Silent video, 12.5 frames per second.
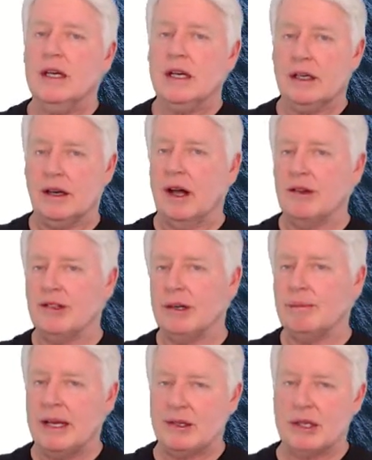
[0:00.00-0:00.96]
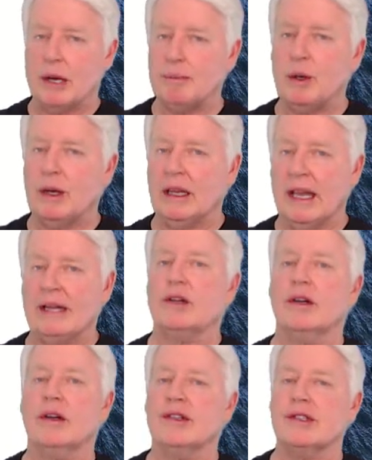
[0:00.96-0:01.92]
It could also mess up your
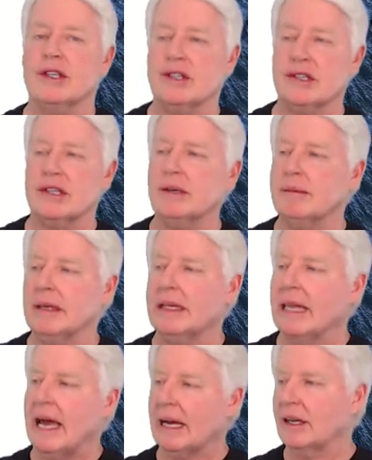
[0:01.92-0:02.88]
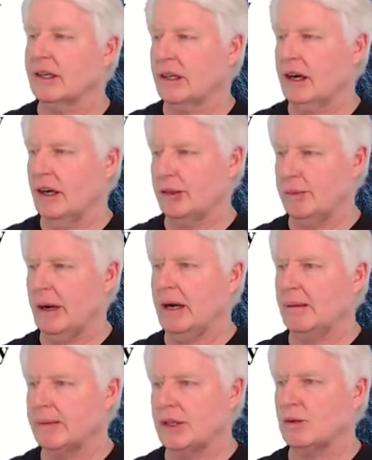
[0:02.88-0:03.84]
electrical system, and that could cause
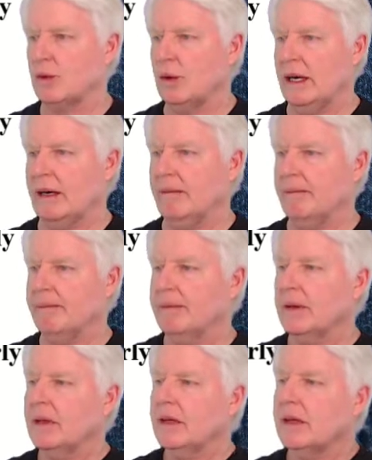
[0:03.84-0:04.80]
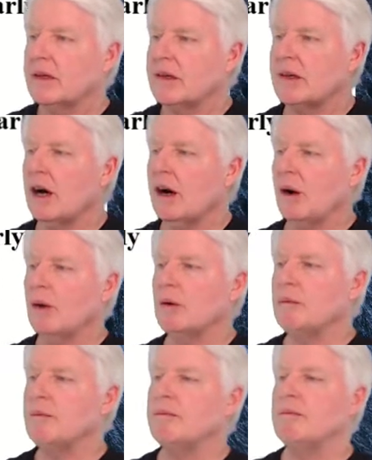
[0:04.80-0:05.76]
problems as well.
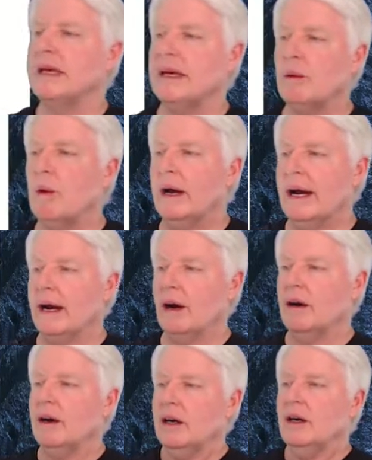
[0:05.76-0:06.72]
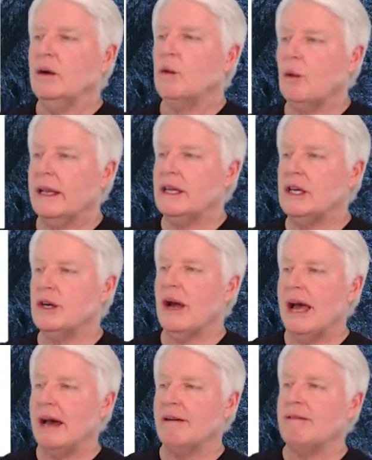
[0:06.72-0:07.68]
So be aware, when you
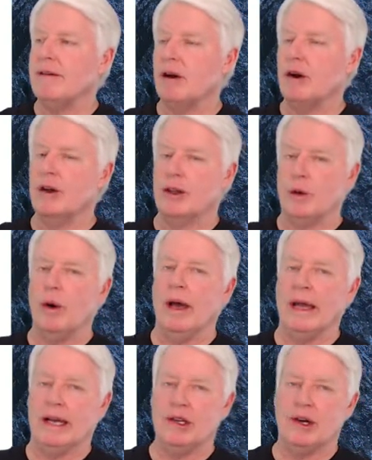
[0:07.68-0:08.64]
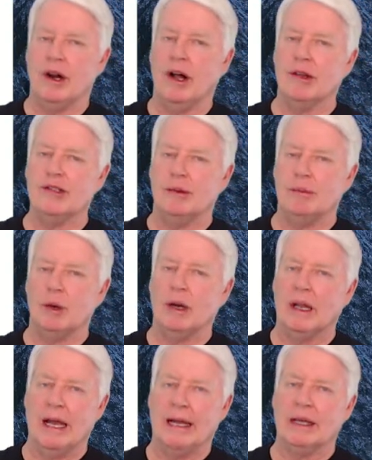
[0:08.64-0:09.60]
have earthquakes, you're also more
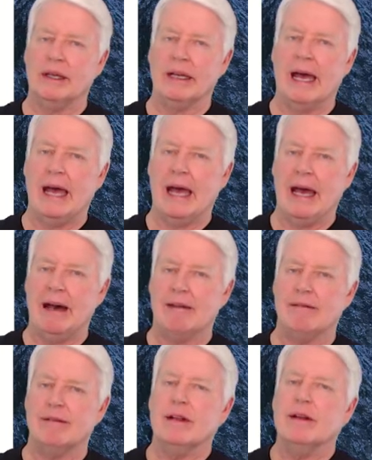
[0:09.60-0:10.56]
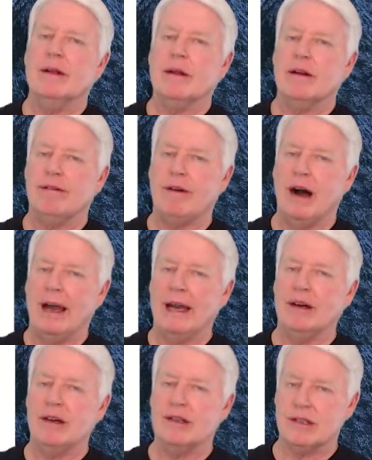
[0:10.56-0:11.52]
likely to have
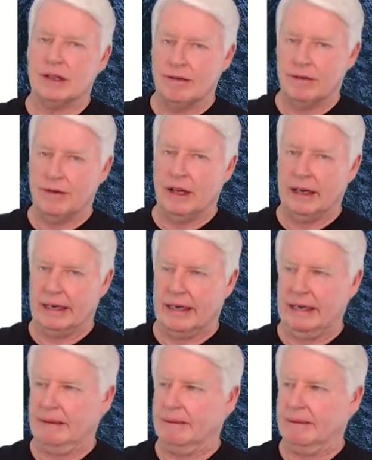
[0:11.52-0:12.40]
fires and flooding.